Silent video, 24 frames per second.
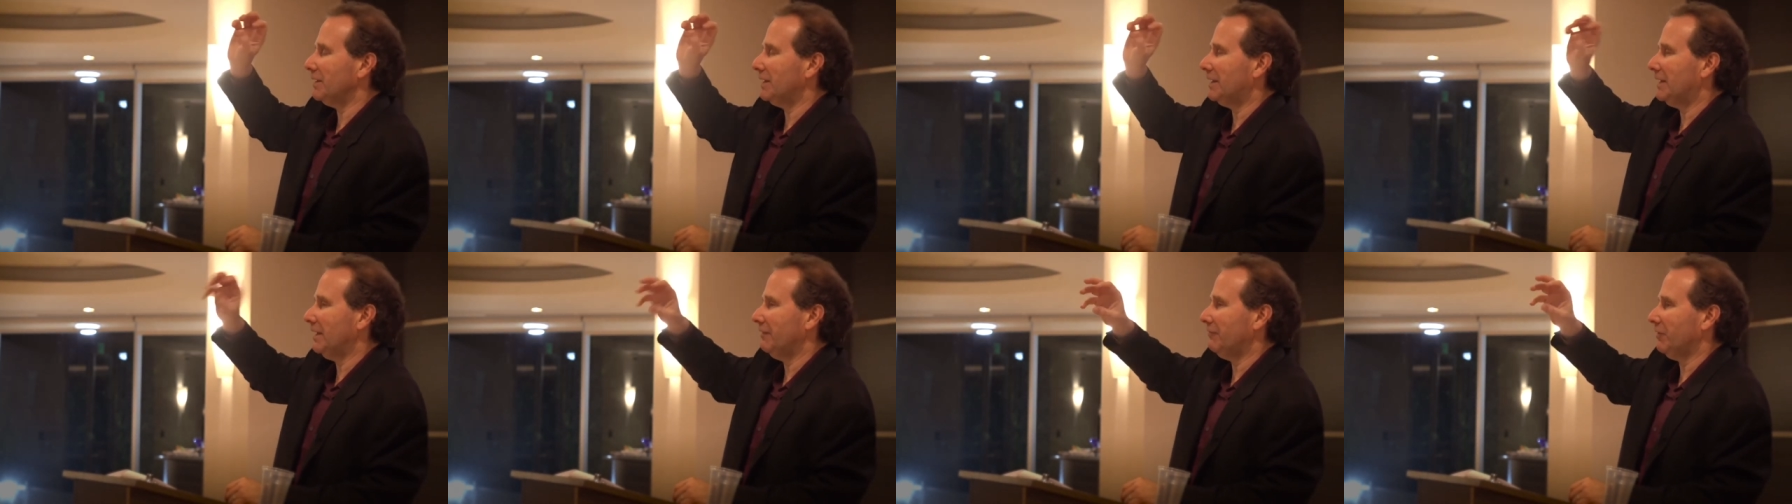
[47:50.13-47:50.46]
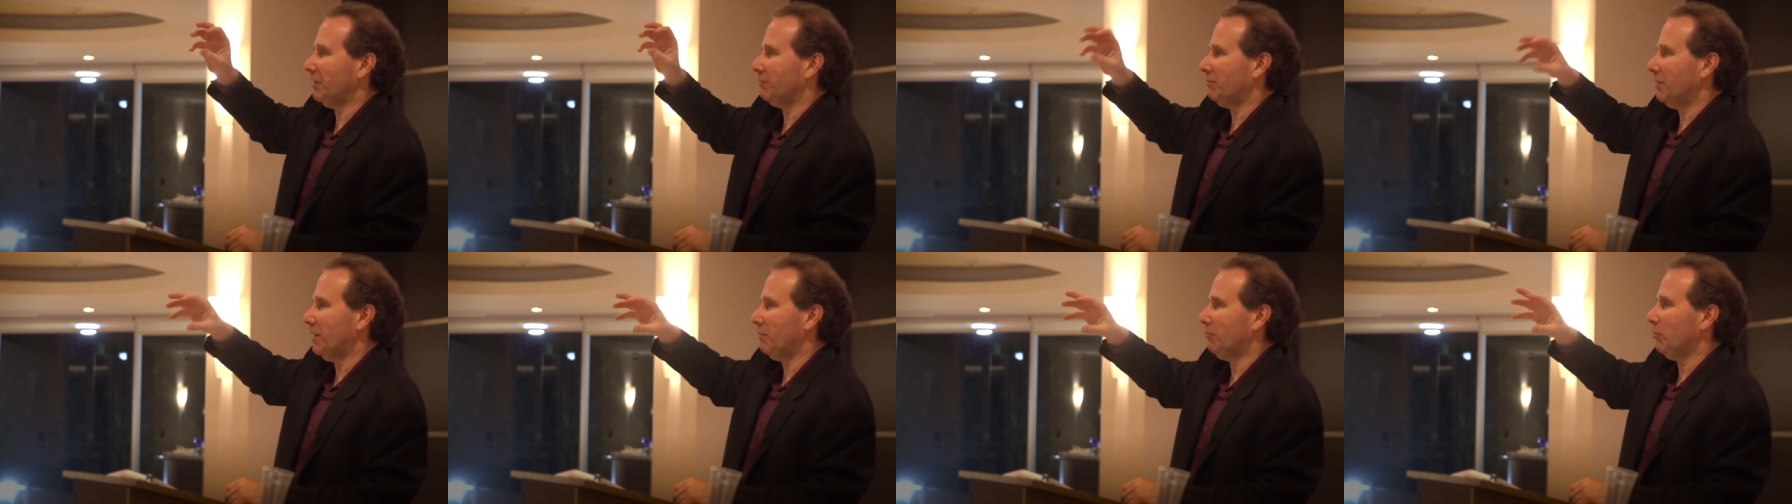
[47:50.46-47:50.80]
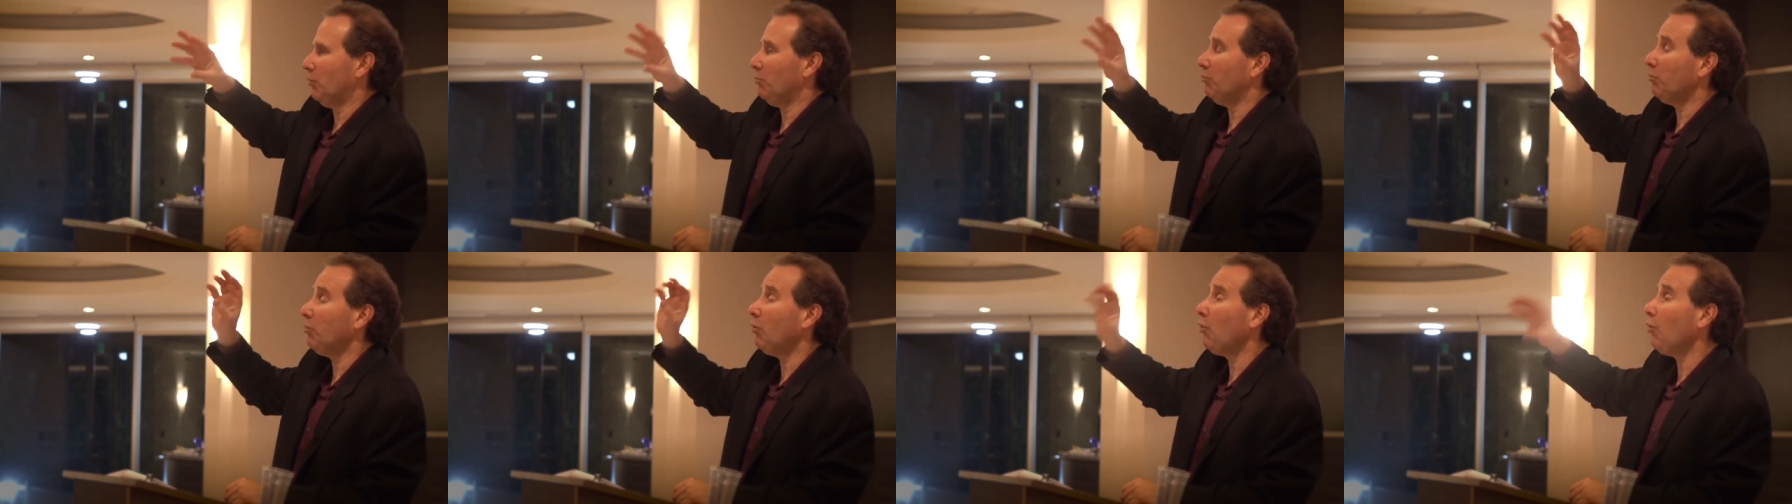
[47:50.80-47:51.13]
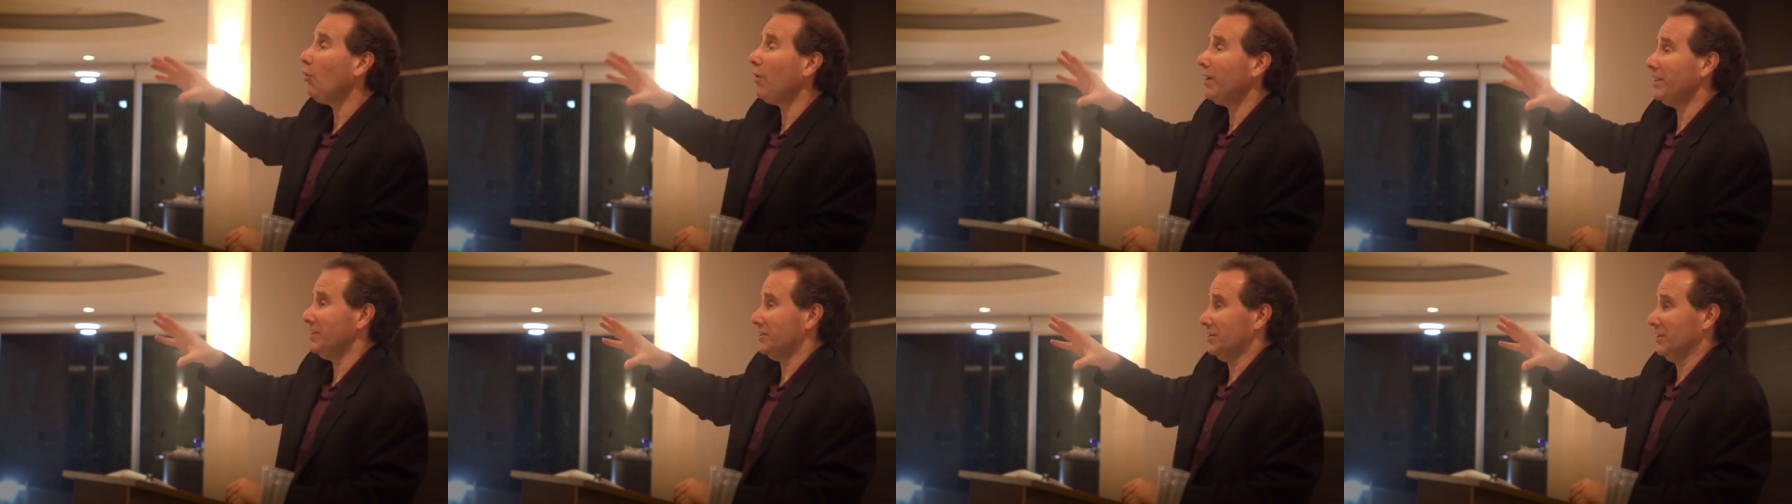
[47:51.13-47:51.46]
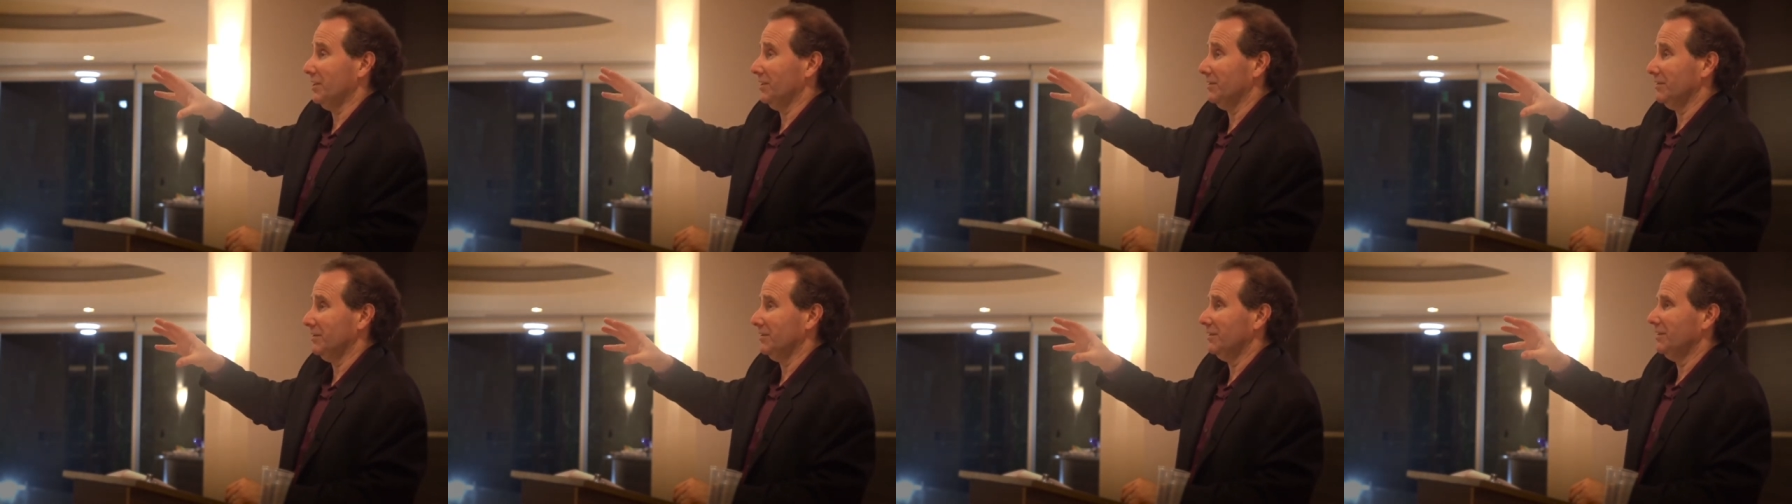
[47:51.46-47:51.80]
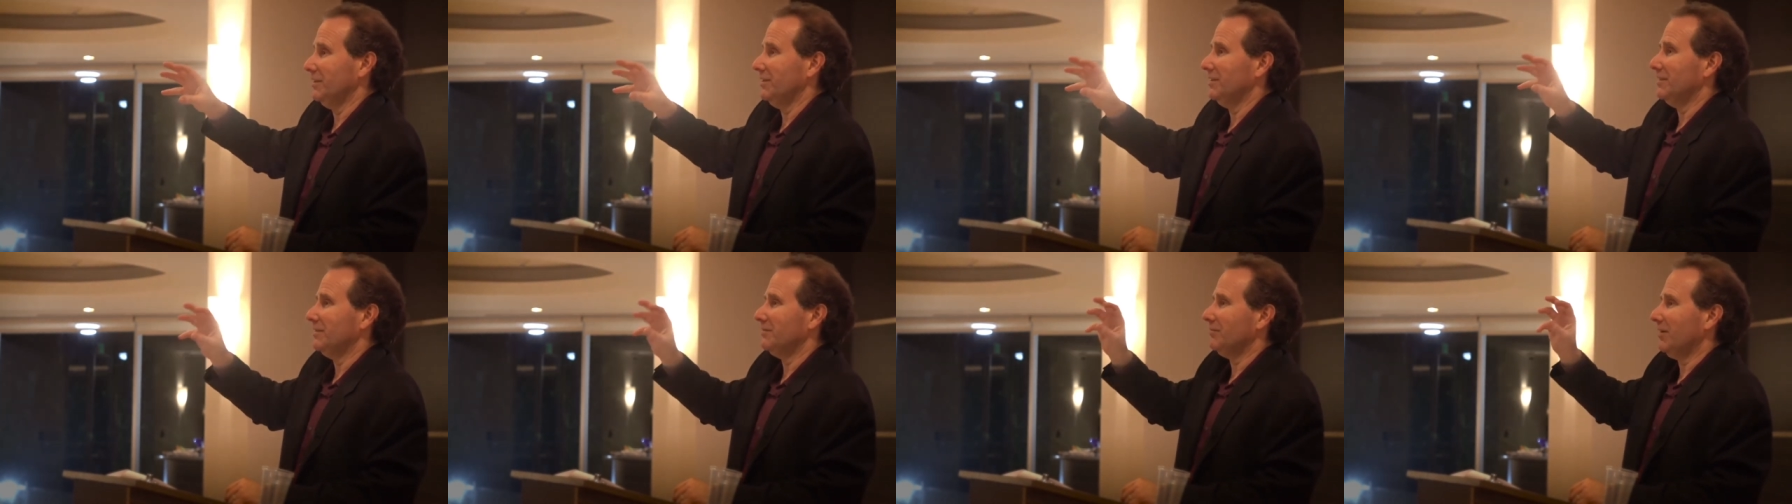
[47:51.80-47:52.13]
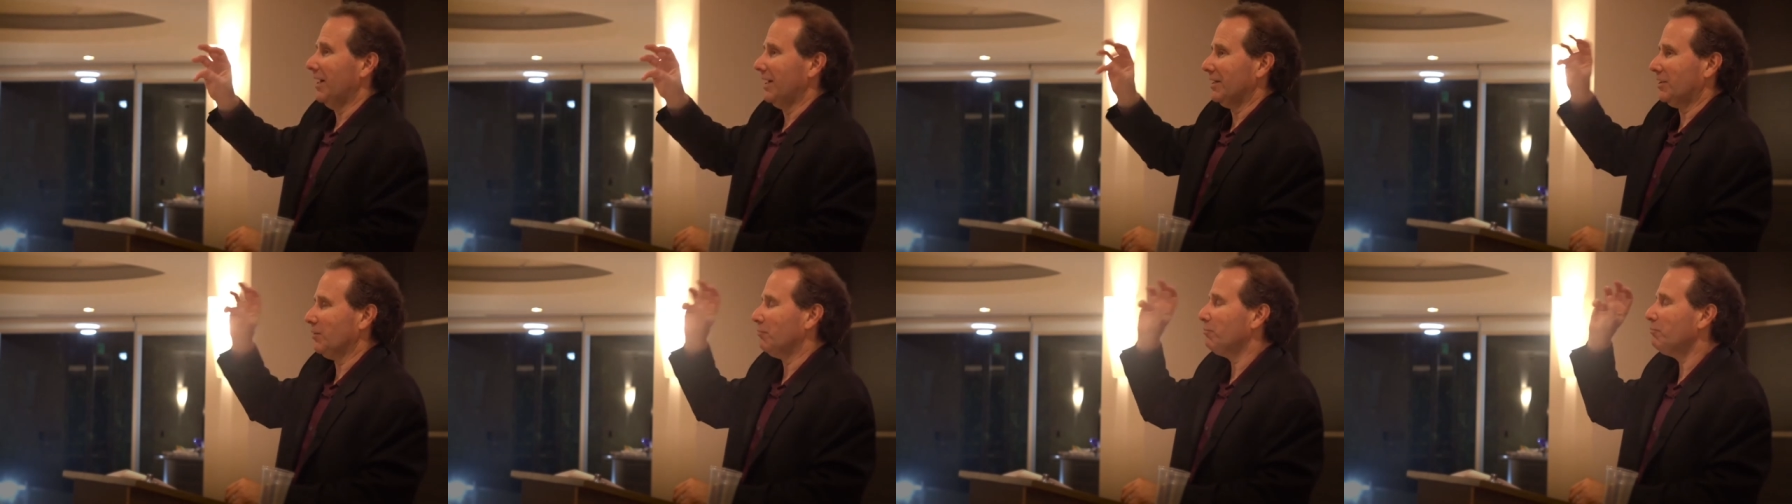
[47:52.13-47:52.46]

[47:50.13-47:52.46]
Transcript: giving people poison, right?